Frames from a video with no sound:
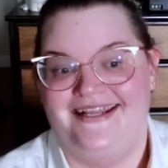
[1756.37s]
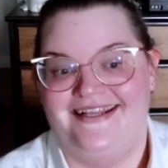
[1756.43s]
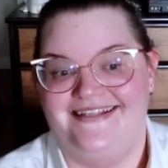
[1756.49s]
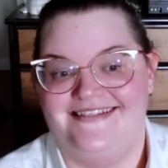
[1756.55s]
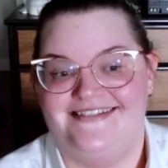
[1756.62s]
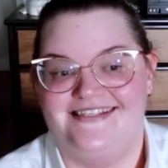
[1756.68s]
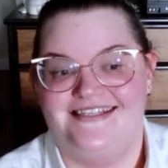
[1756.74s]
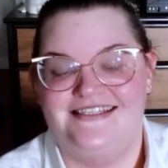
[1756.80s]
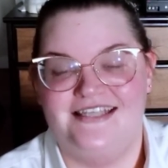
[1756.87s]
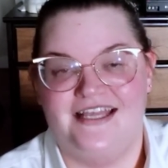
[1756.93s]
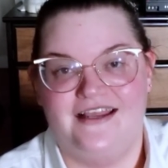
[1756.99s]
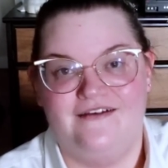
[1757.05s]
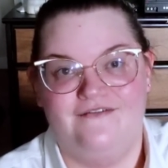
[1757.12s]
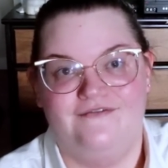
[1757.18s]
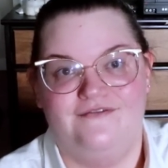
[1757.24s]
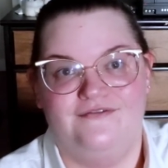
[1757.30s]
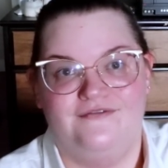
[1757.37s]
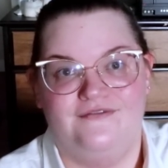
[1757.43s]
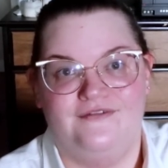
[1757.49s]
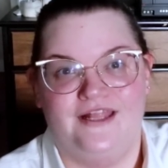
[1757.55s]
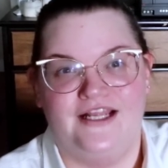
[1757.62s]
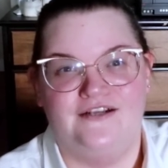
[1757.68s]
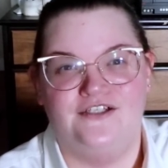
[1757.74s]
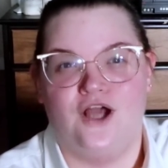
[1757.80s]
Since I've
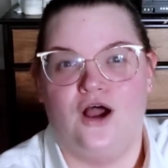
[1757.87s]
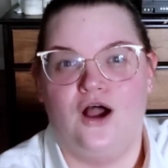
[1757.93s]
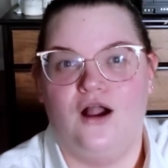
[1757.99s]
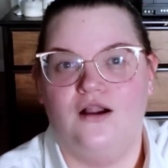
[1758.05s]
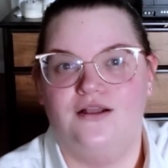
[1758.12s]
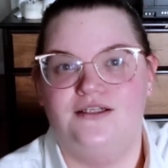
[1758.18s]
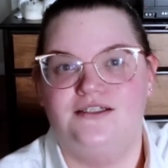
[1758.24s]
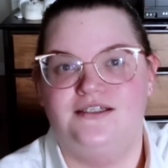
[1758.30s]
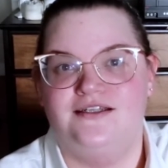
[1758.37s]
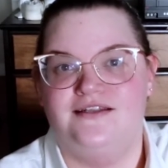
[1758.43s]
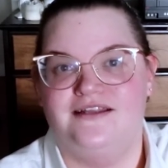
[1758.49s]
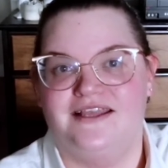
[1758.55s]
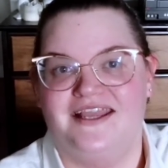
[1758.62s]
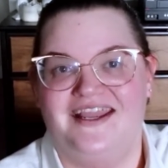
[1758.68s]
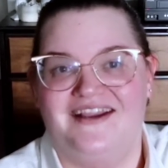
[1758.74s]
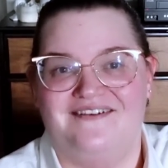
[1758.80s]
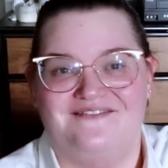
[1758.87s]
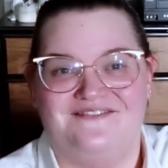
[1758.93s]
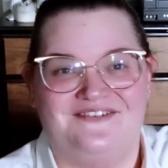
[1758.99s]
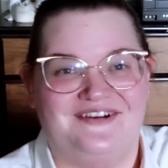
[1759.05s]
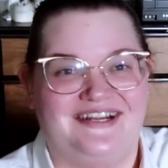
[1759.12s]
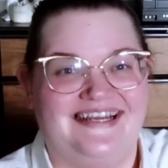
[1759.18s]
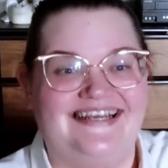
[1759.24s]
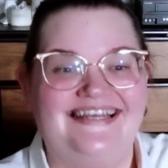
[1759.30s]
like talked to the
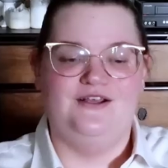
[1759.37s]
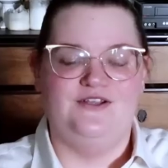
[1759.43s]
camera.